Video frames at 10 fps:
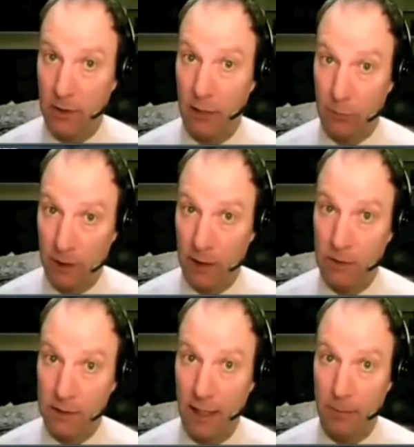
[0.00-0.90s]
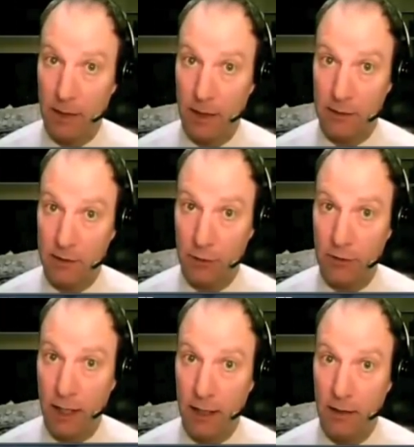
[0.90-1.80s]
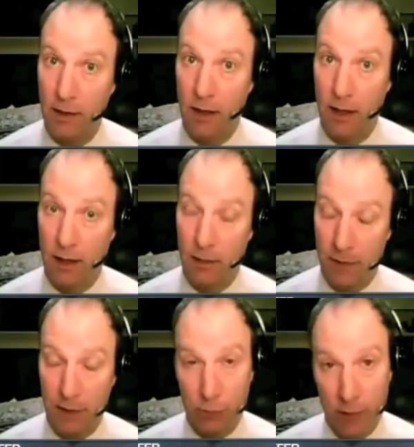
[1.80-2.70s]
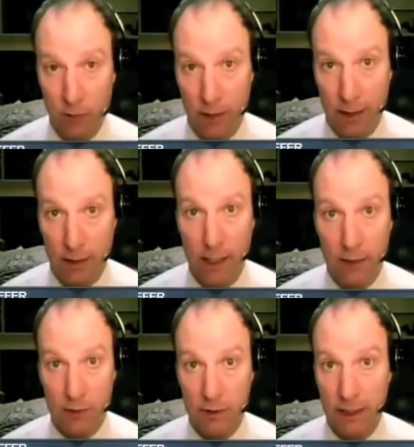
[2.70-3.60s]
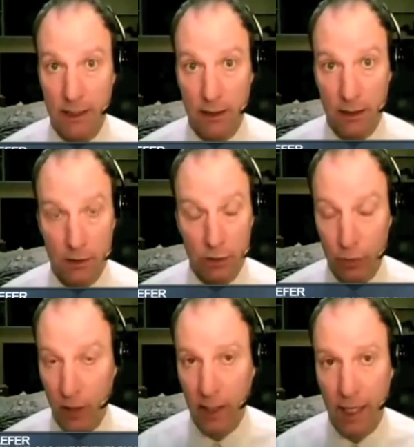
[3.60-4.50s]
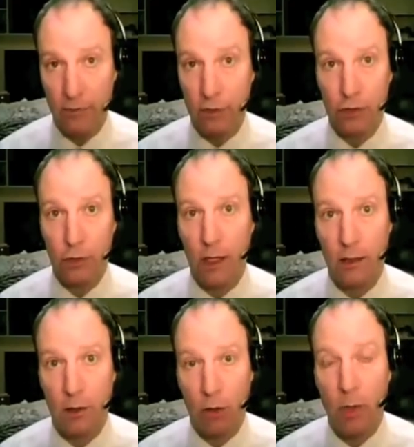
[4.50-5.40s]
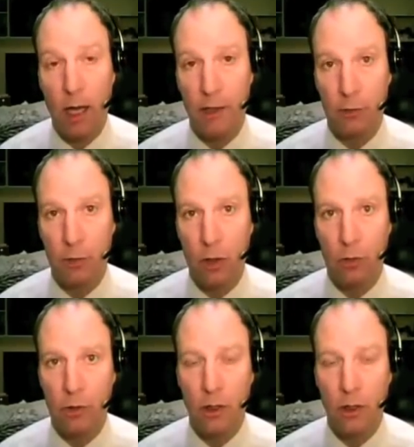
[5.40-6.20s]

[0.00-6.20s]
And really what's happening here is you've got a big drought there, and you're seeing truck after truck go by your road